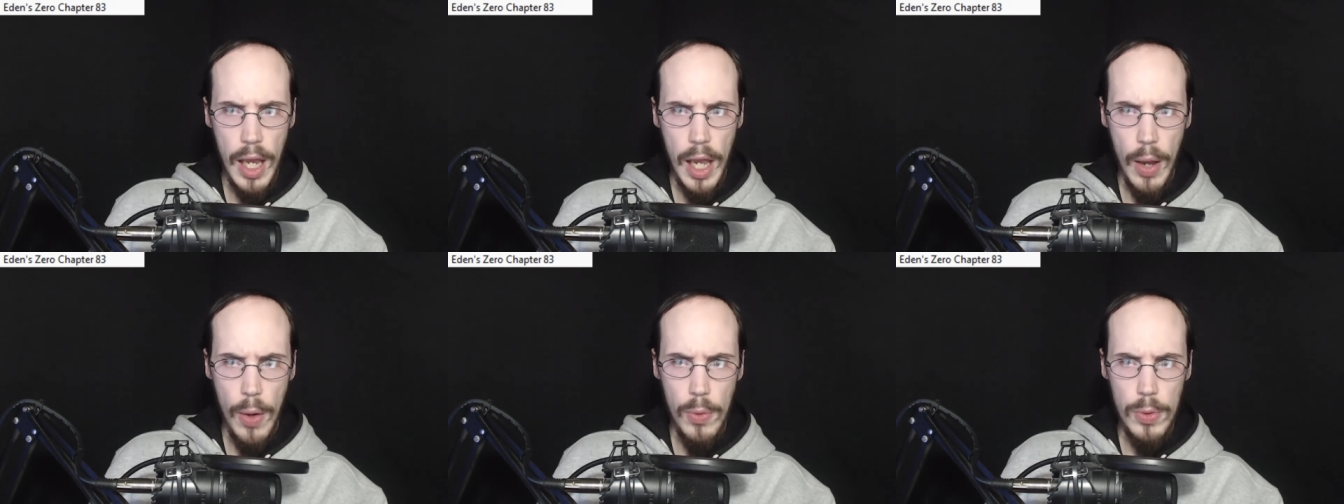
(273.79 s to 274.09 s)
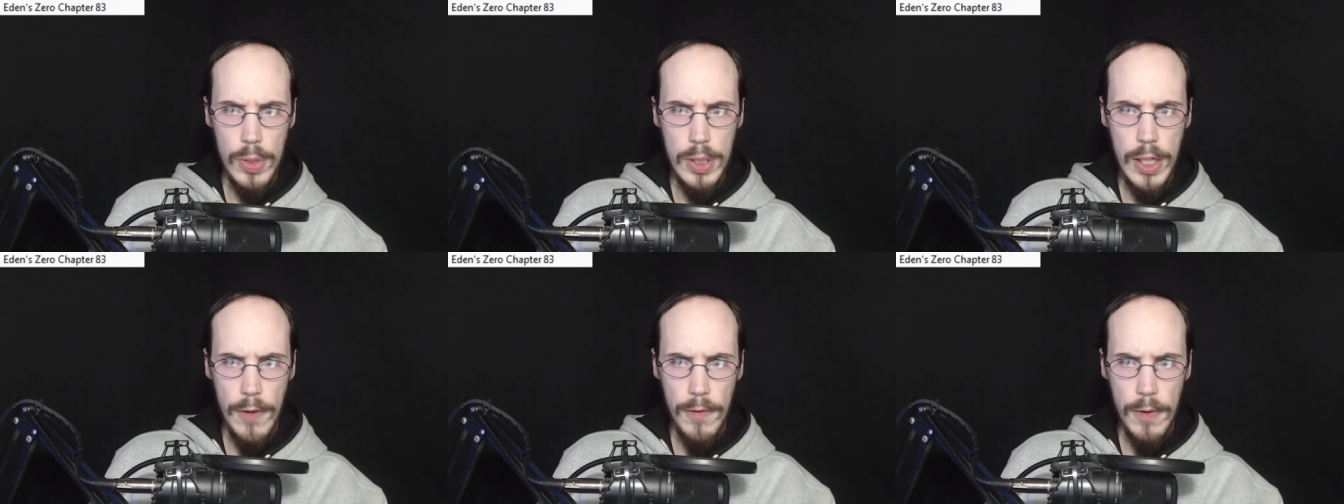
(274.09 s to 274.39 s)

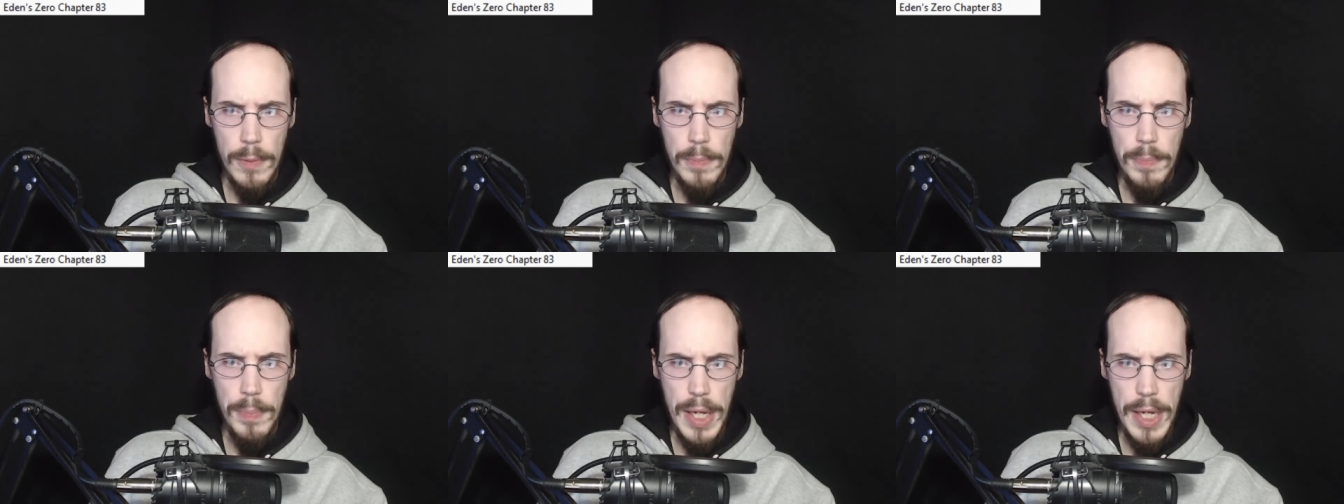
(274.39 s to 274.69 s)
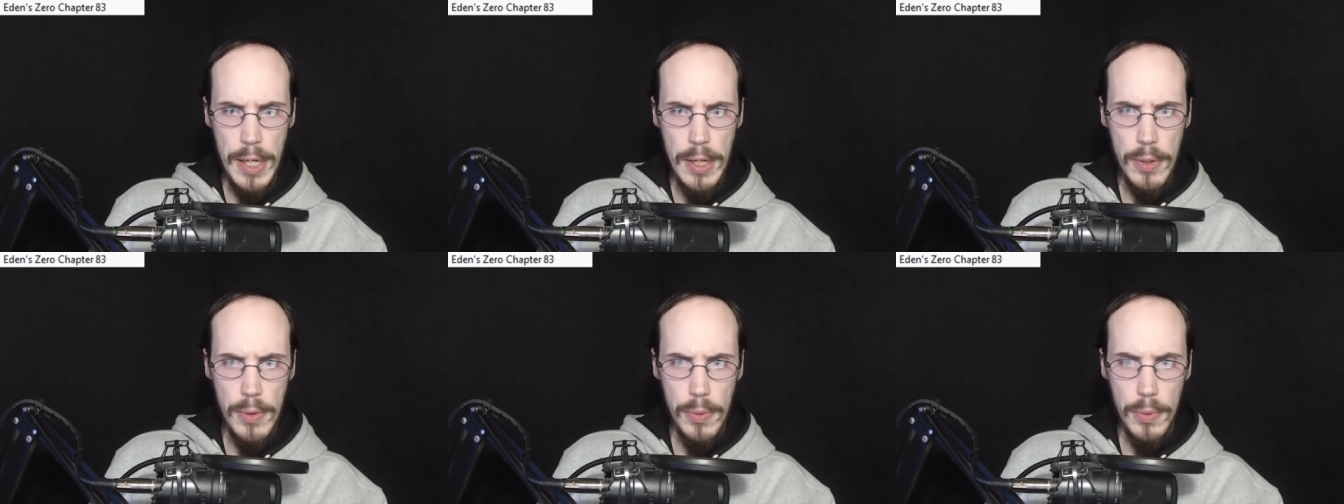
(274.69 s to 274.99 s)
I'll definitely
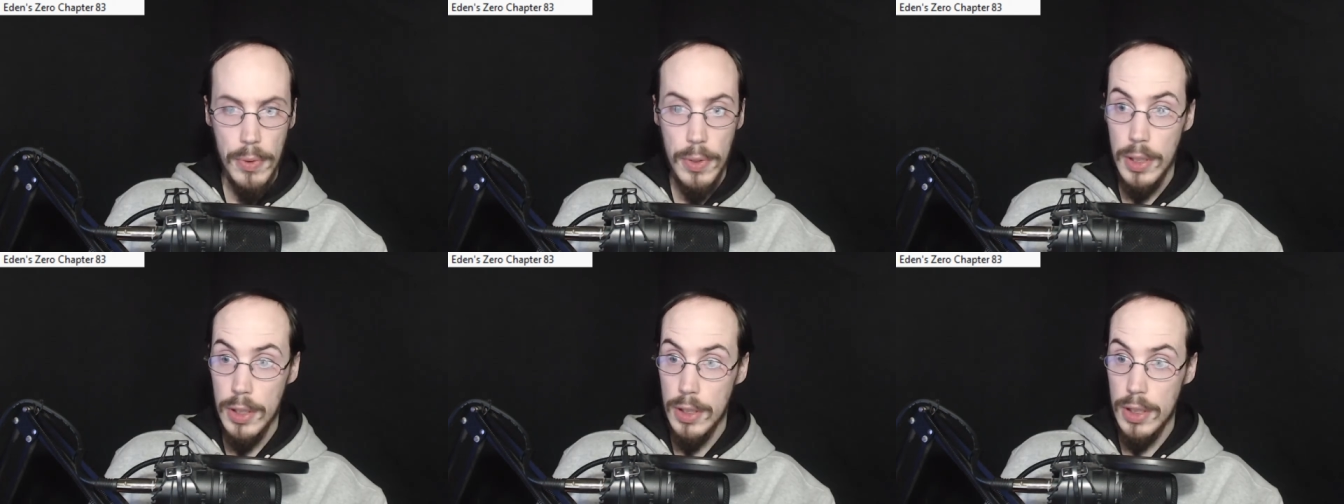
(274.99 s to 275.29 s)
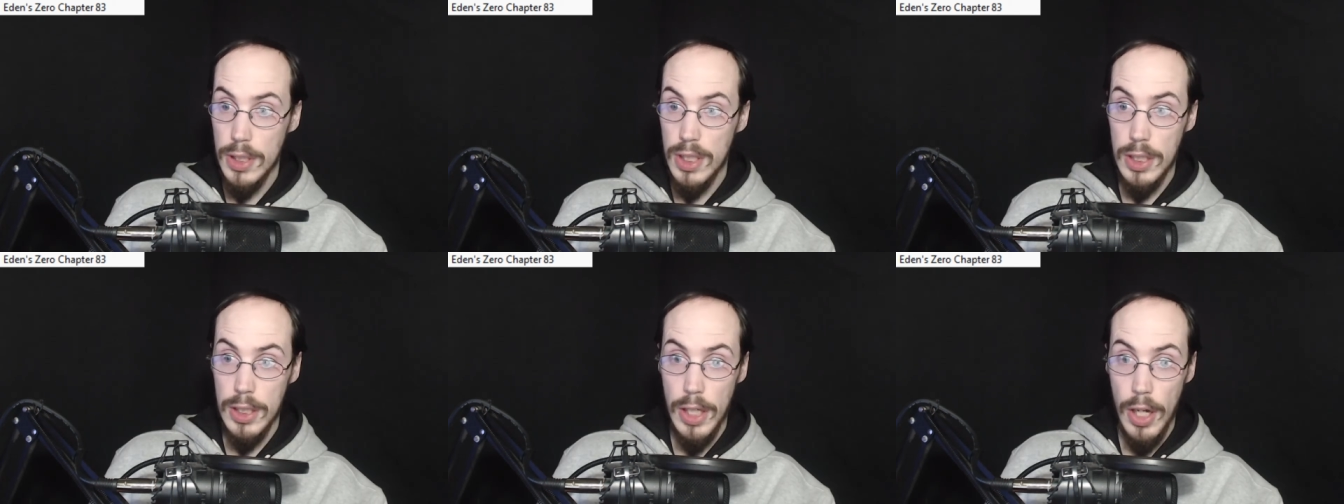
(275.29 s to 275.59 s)
beat you.
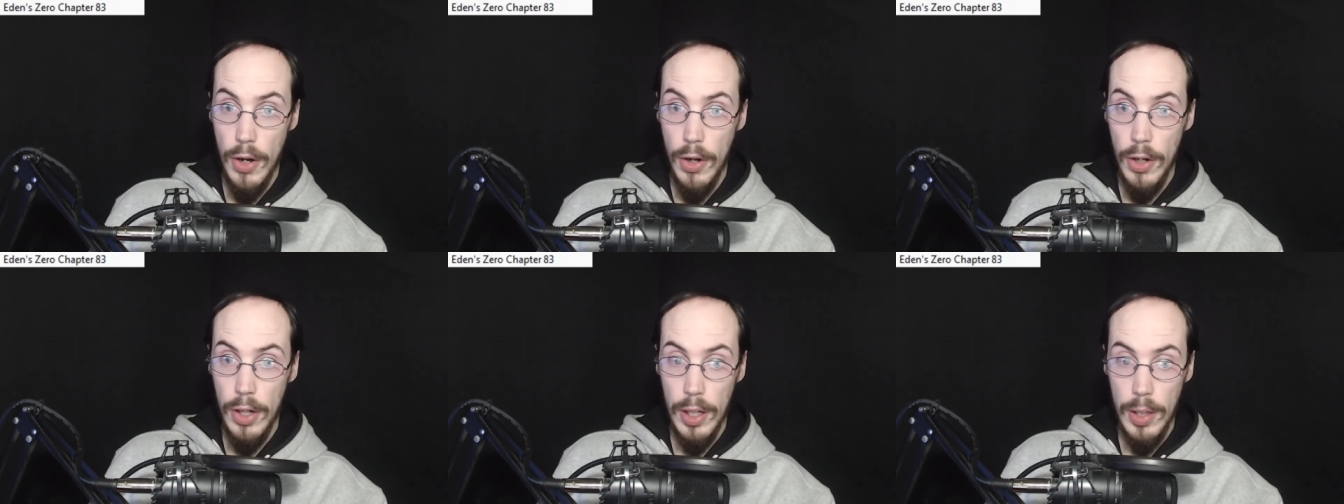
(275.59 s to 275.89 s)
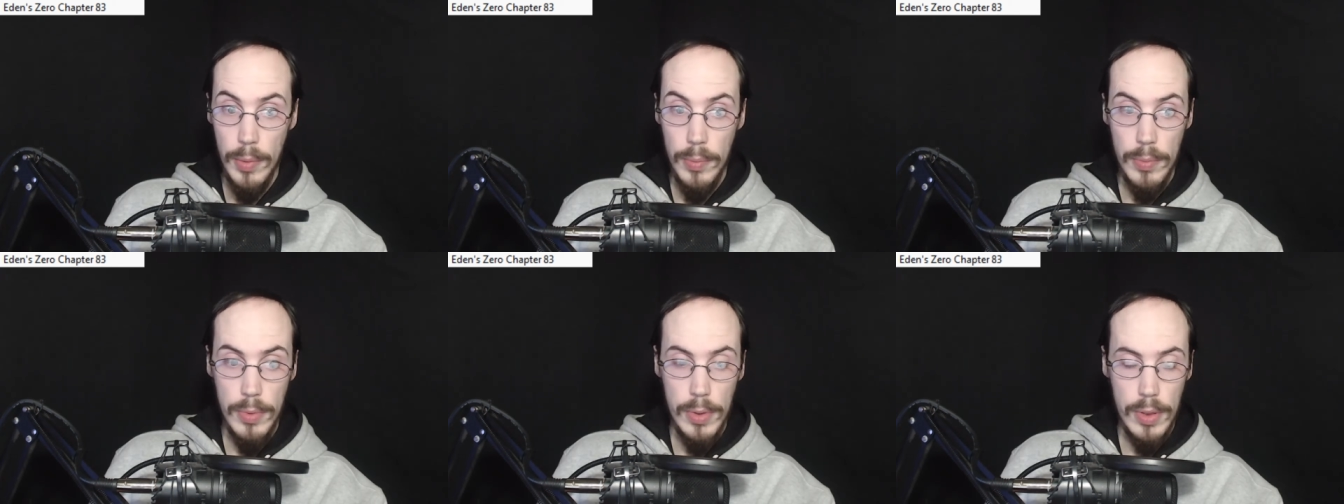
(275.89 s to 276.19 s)
Staring at
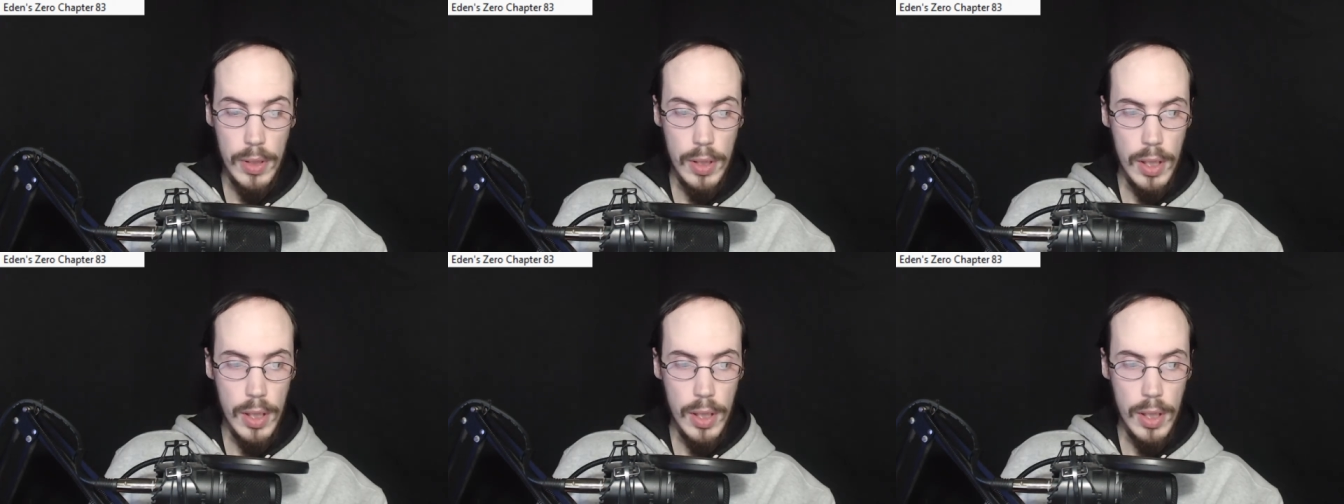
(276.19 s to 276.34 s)
him.